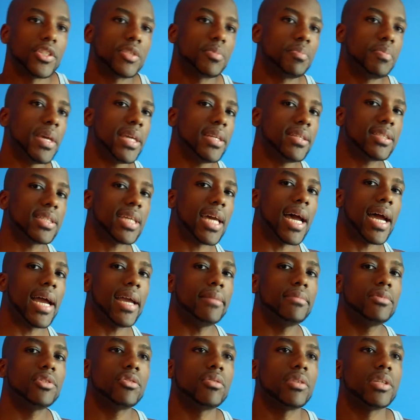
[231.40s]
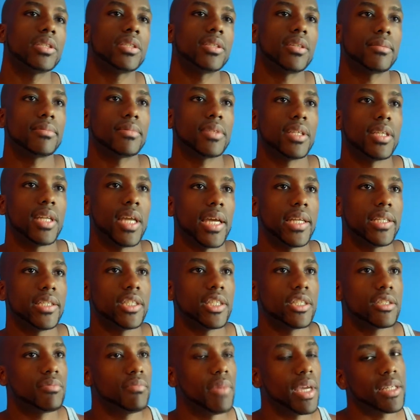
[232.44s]
spend time doing something that
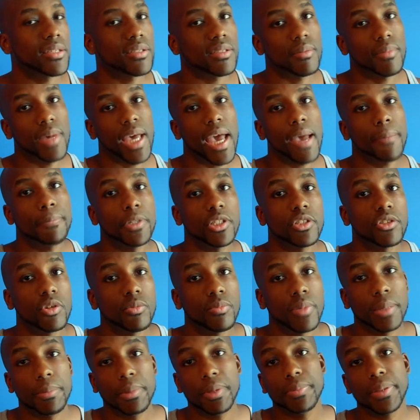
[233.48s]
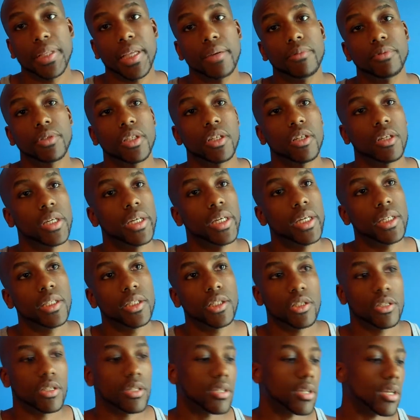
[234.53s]
just makes them happy. So maybe playing with their
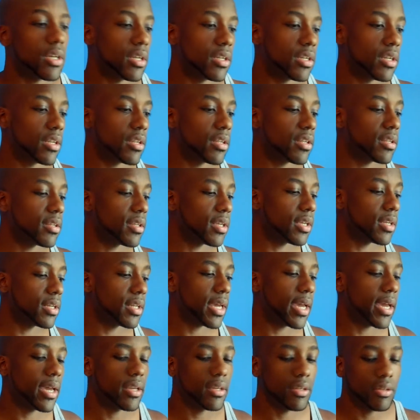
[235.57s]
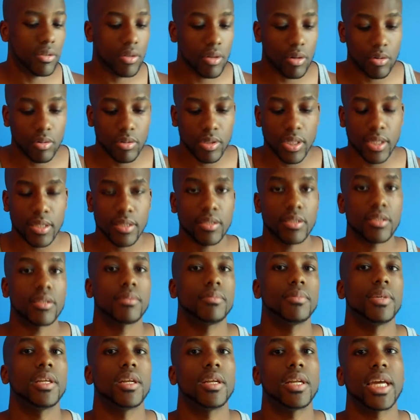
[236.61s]
kids is another thing that you know gets
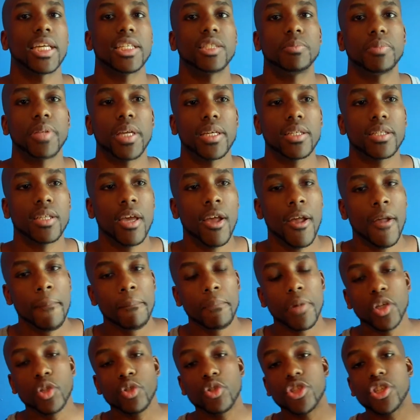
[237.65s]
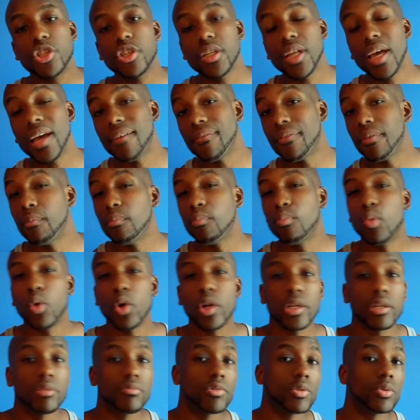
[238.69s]
them in a nice place. But you should have a
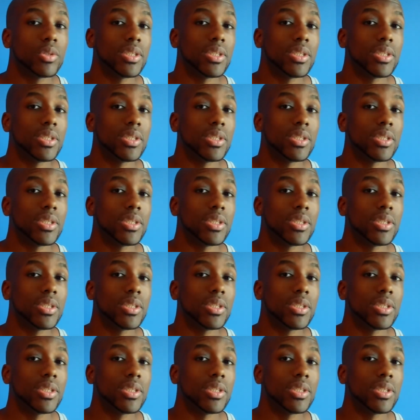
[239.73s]
morning